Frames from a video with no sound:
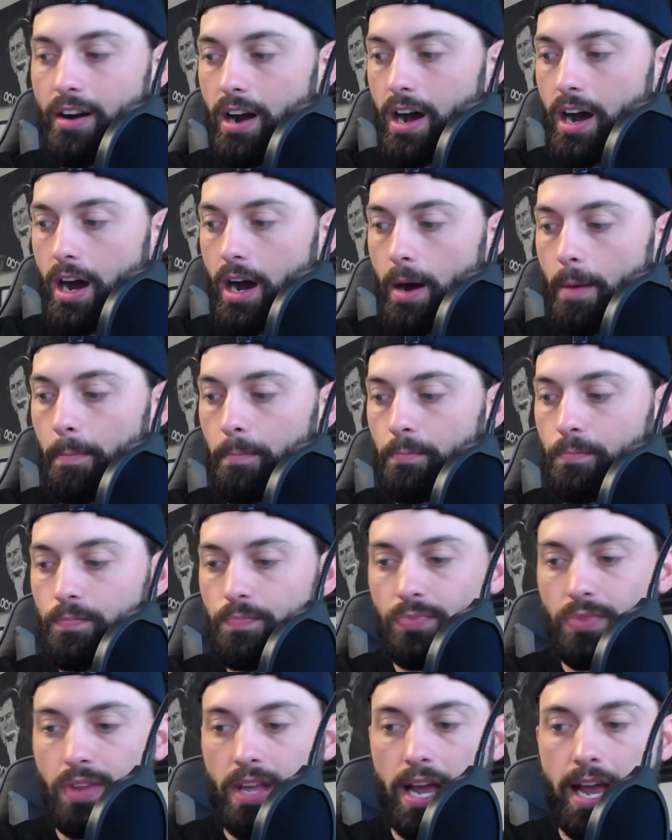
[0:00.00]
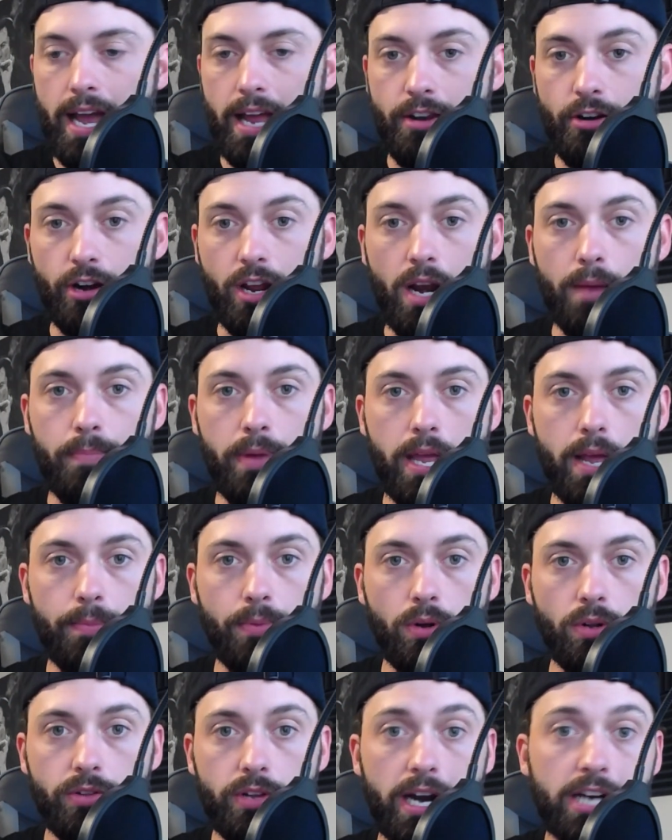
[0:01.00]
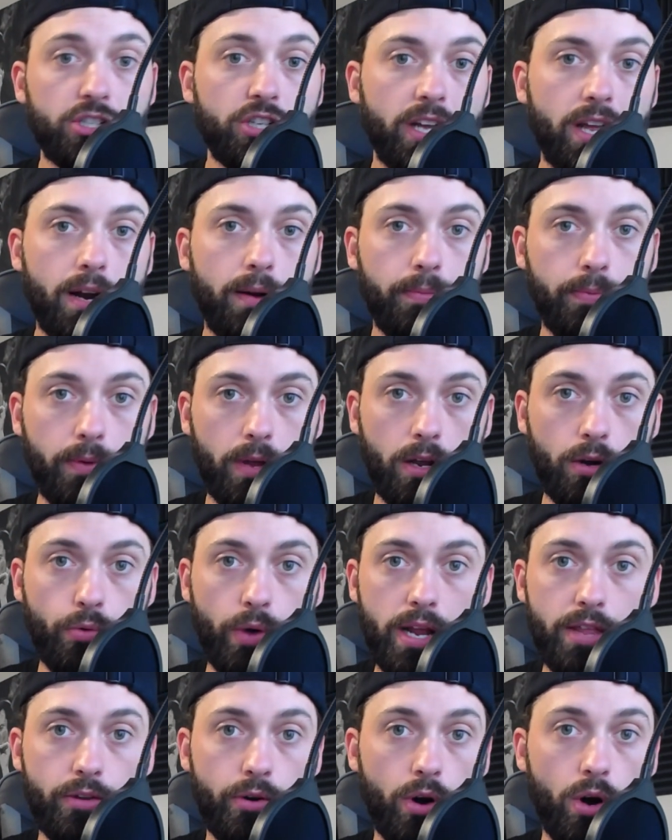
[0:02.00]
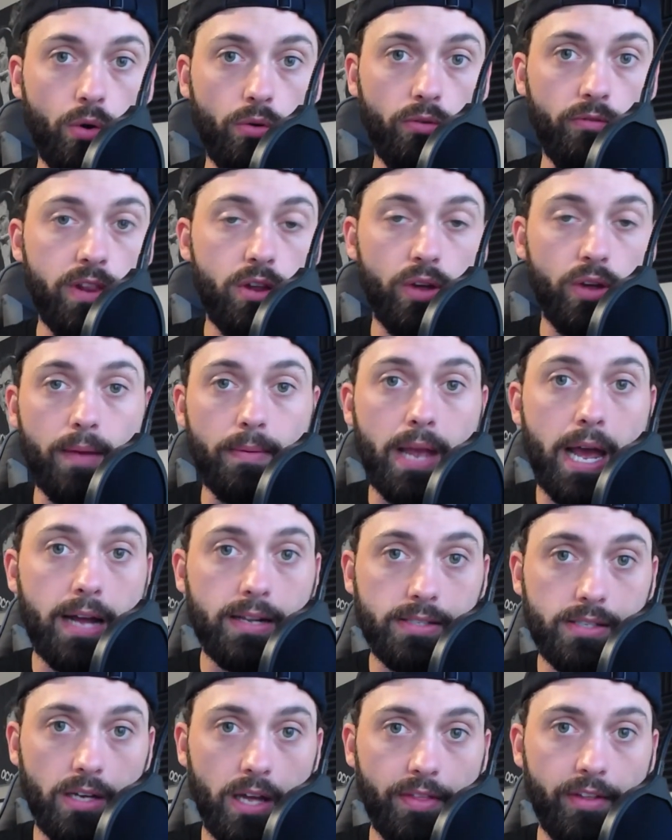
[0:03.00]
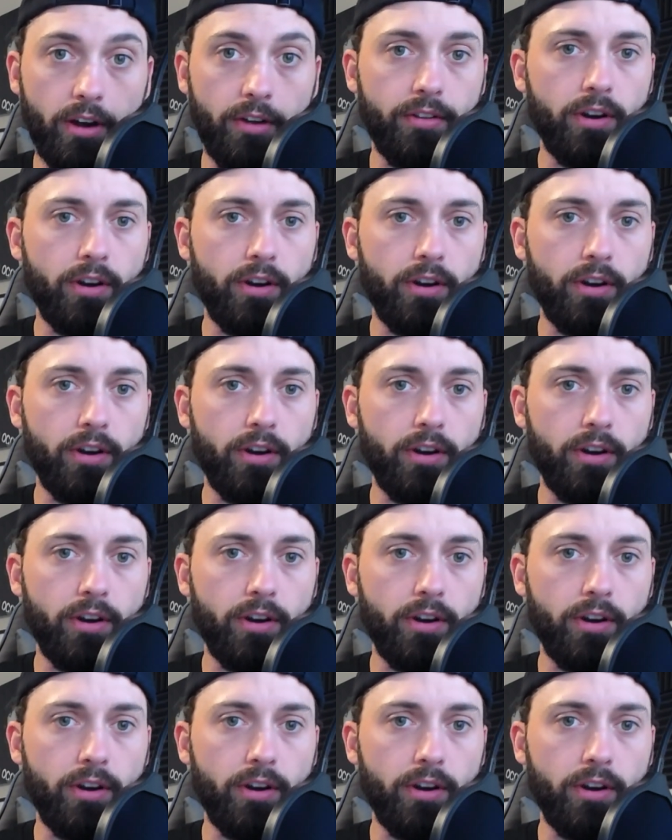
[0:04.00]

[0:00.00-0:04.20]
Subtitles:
and they're actually going to create their own video game console in there.